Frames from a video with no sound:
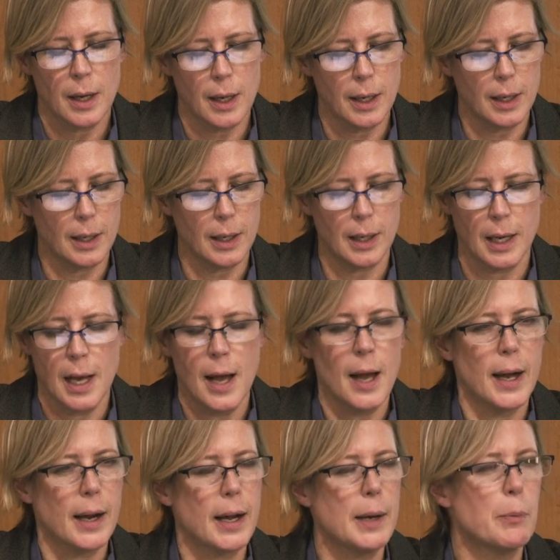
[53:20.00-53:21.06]

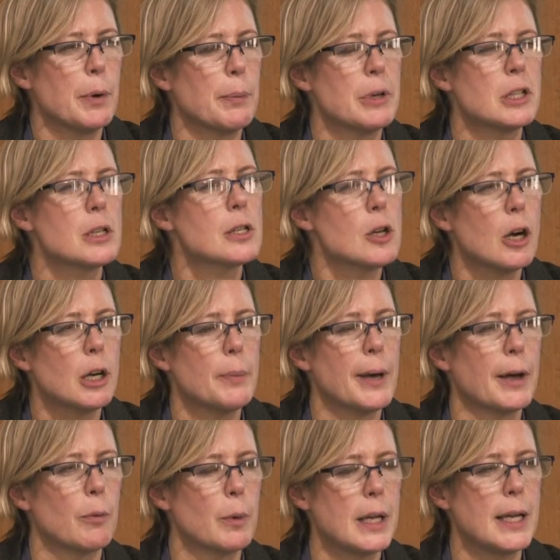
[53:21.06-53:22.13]
And when we just talk
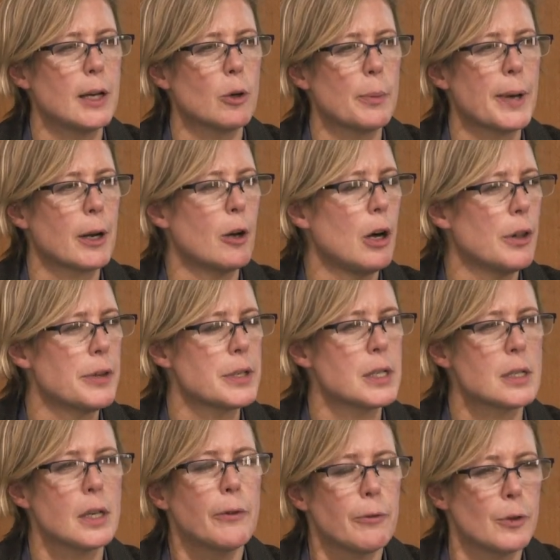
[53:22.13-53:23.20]
about, we hear about all the
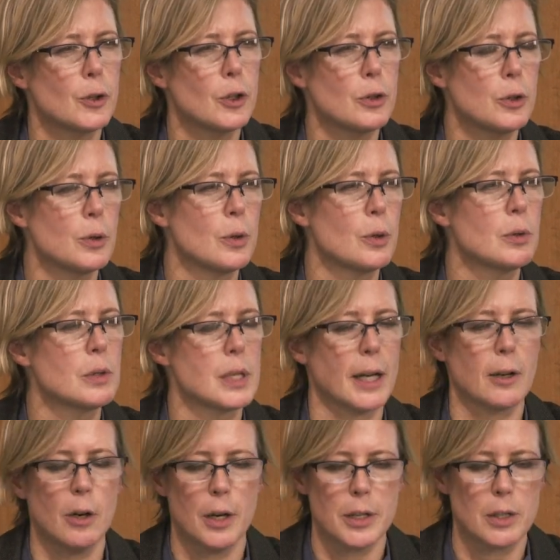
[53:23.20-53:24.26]
stuff in the news
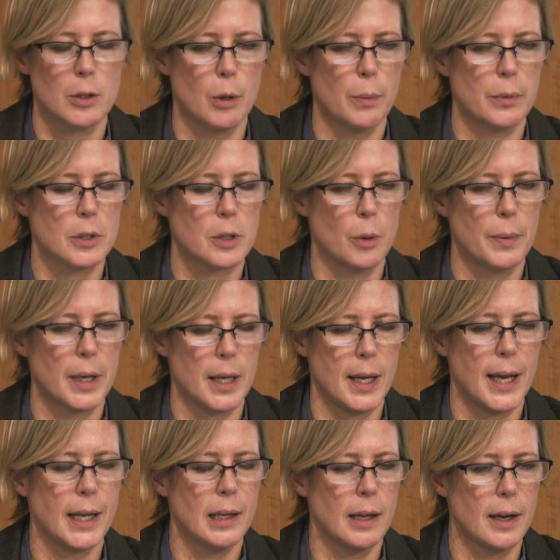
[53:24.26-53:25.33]
that caused so many
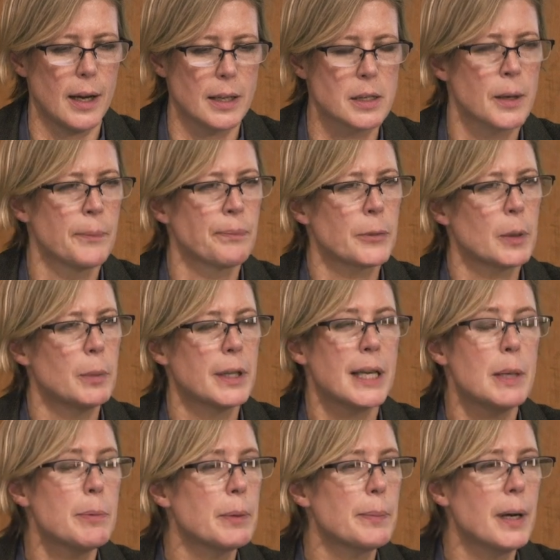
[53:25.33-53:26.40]
headlines. But
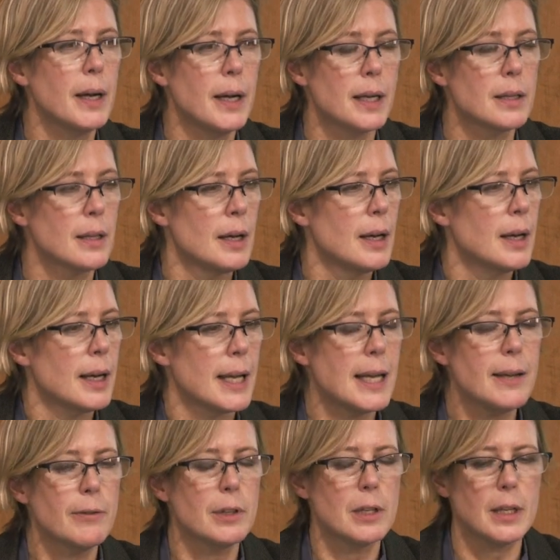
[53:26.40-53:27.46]
keep in mind,
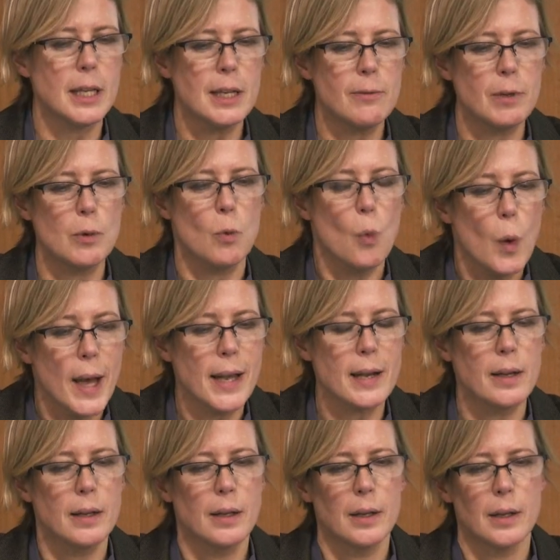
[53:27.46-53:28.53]
even
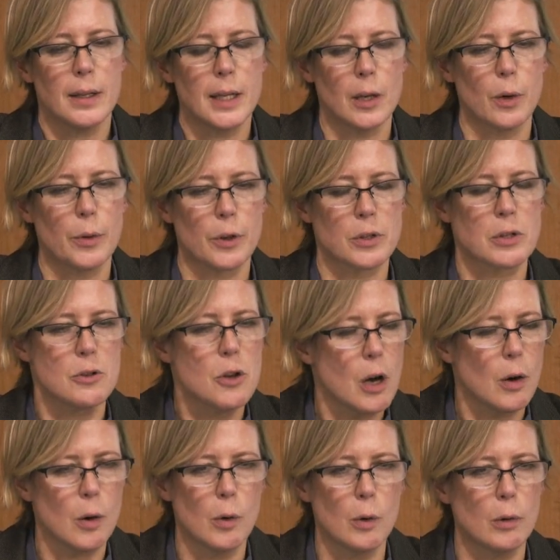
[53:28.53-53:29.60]
when there's
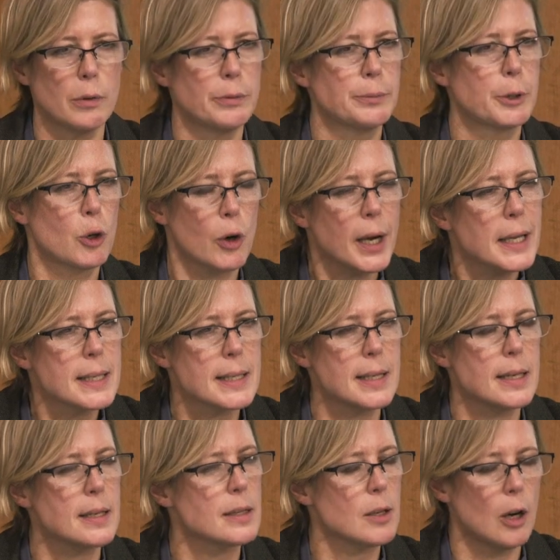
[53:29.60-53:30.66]
no
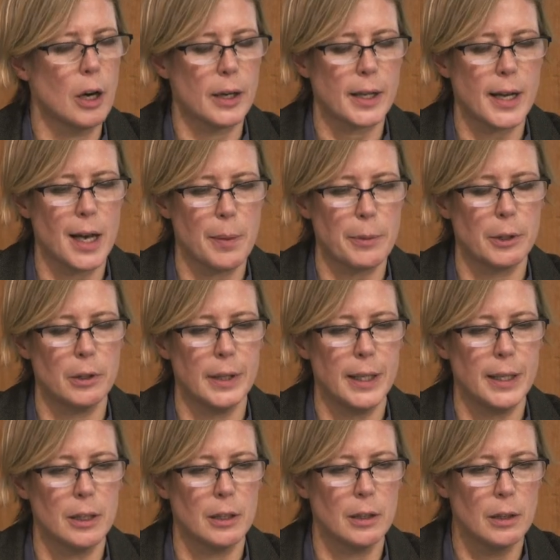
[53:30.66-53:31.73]
crises on Capitol
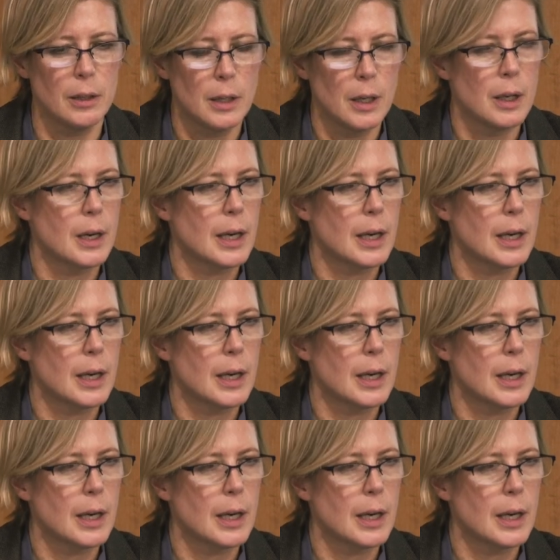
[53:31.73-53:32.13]
Hill,